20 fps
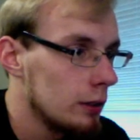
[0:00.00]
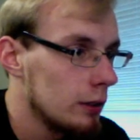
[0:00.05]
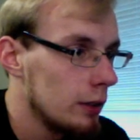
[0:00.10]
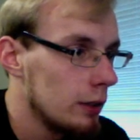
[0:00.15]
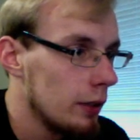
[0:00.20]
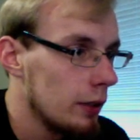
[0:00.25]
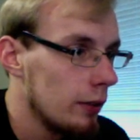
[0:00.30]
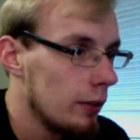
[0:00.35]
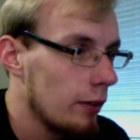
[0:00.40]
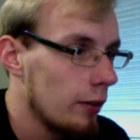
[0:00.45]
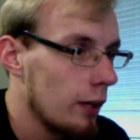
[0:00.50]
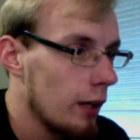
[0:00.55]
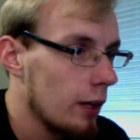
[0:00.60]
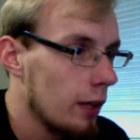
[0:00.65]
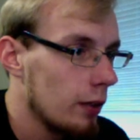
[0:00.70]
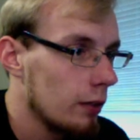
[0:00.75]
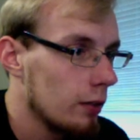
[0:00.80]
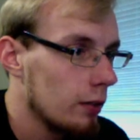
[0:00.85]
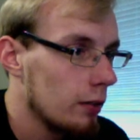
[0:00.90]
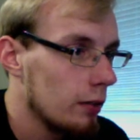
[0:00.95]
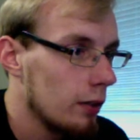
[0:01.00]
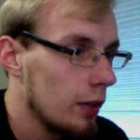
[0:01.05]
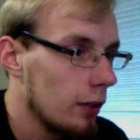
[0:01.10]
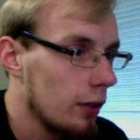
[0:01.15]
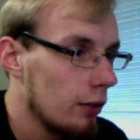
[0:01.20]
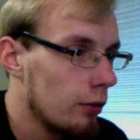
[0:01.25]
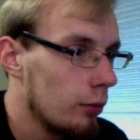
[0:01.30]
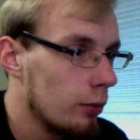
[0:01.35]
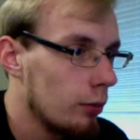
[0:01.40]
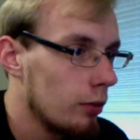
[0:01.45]
It's not
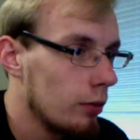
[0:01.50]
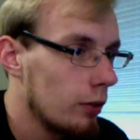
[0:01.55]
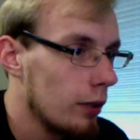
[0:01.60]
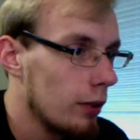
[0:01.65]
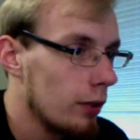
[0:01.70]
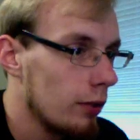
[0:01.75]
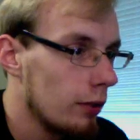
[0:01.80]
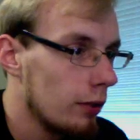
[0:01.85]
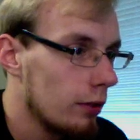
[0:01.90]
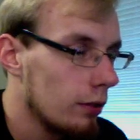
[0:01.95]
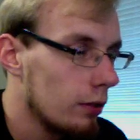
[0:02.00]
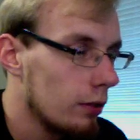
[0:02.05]
too crazy.